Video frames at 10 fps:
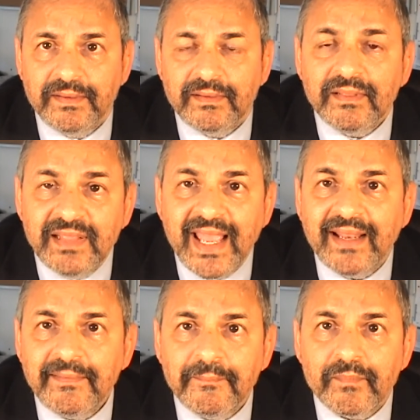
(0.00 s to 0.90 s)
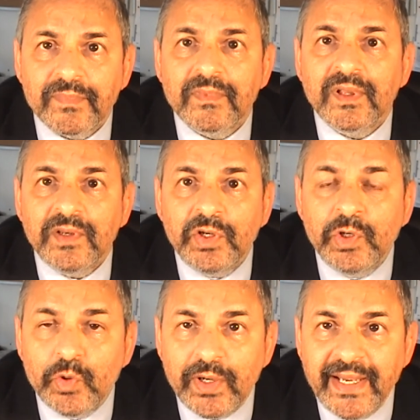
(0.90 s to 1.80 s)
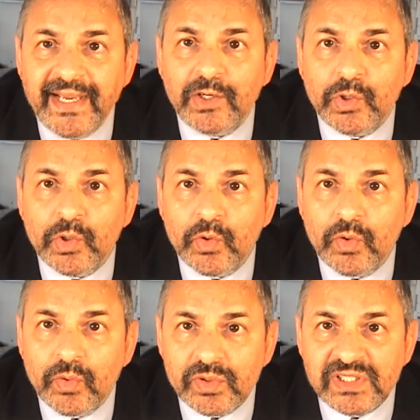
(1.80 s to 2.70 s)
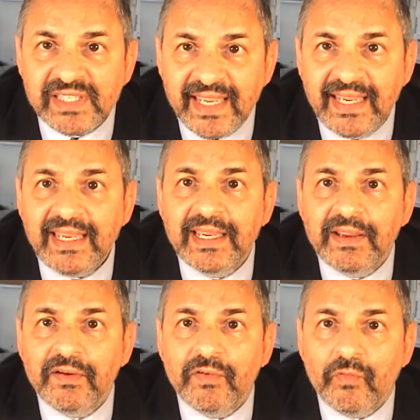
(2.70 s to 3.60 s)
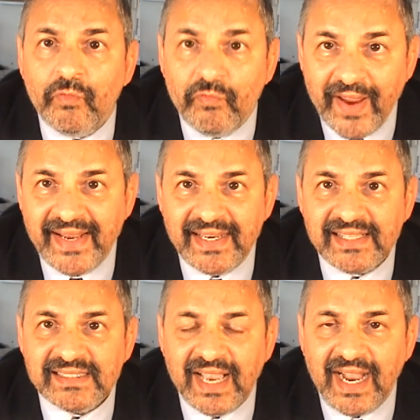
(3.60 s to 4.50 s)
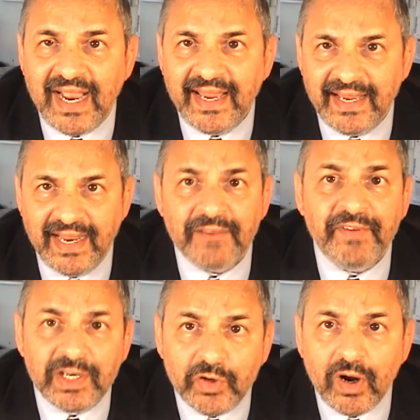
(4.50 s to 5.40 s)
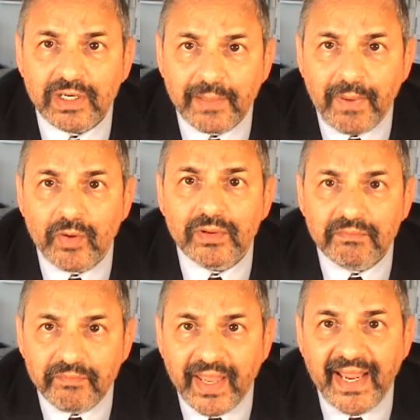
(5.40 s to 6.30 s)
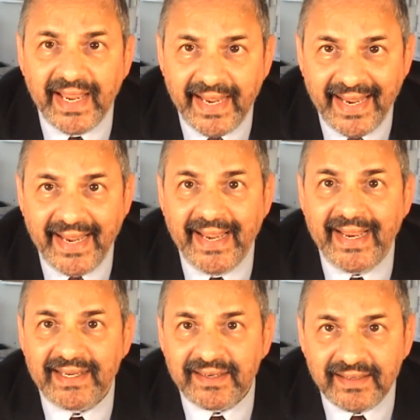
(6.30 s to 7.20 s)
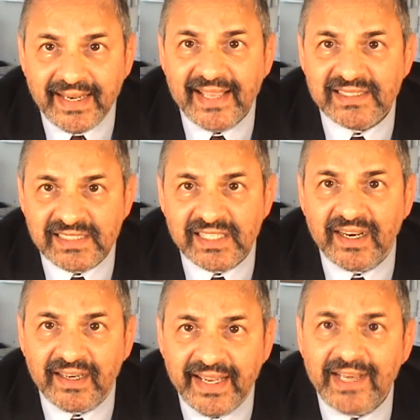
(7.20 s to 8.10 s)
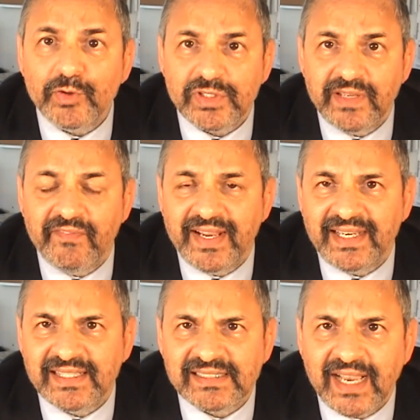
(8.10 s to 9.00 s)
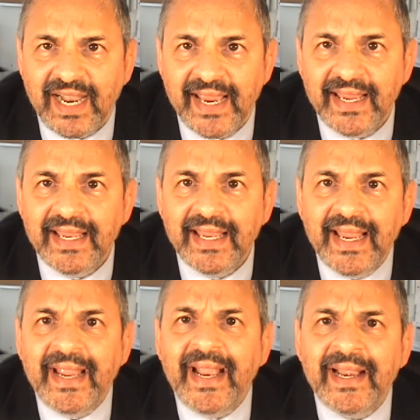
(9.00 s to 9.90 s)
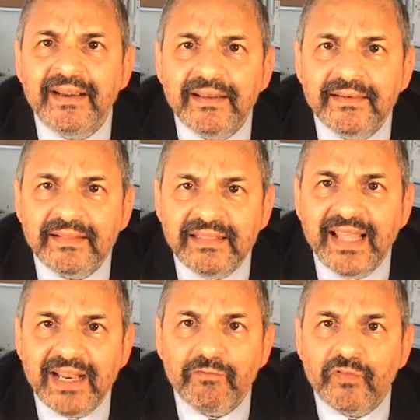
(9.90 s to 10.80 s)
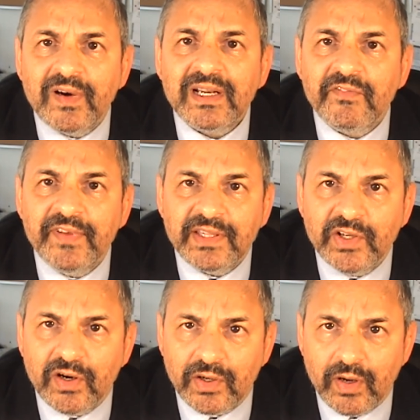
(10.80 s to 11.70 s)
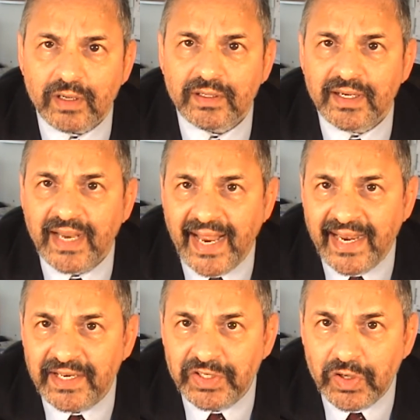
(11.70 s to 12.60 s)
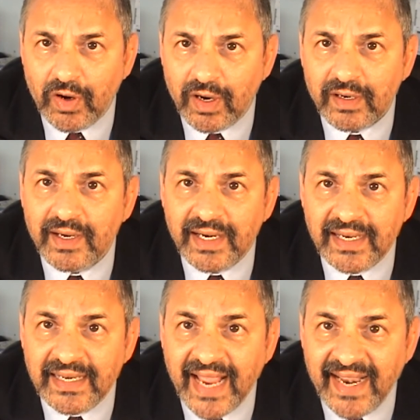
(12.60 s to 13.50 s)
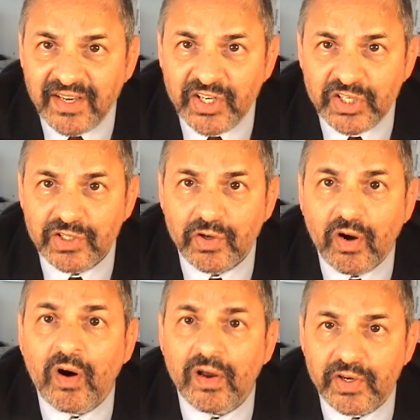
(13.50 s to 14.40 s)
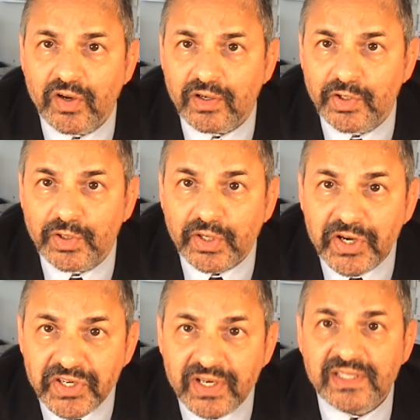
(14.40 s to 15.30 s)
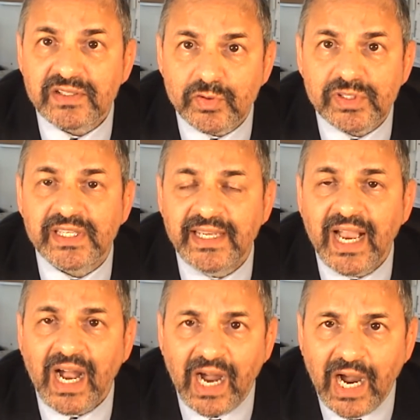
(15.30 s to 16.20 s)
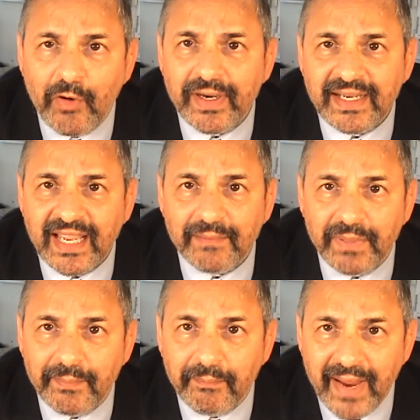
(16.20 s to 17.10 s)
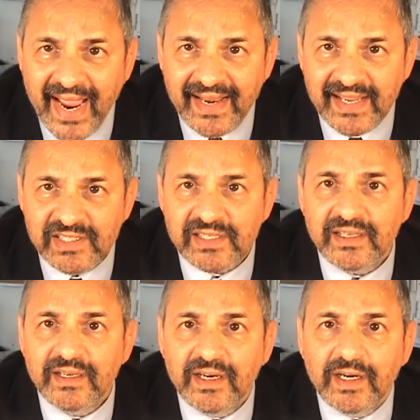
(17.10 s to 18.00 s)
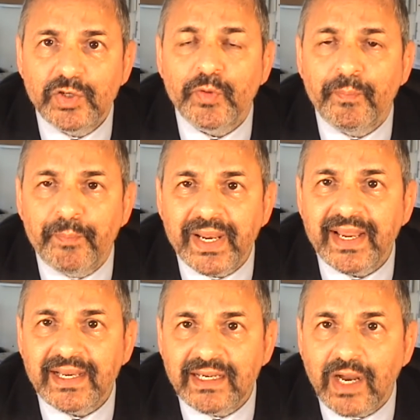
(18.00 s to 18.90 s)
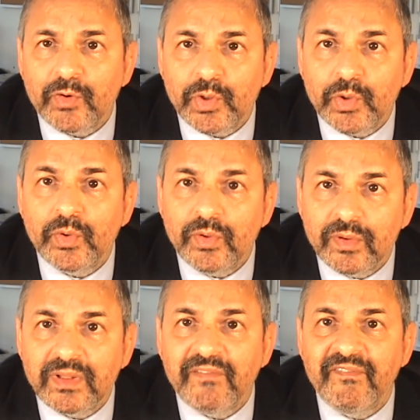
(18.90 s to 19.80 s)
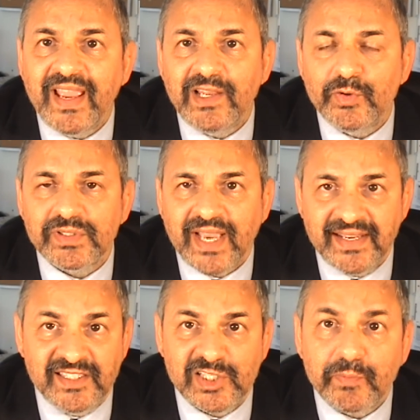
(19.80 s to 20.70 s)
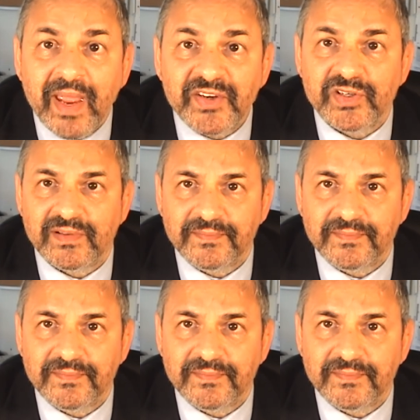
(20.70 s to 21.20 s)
then you need to see when it is high, and we talked about 8 tests in a day to see when it is high, and then work with your doctor and your dietitian or your nutritionist to see how it can be managed to bring it down to the values I just mentioned.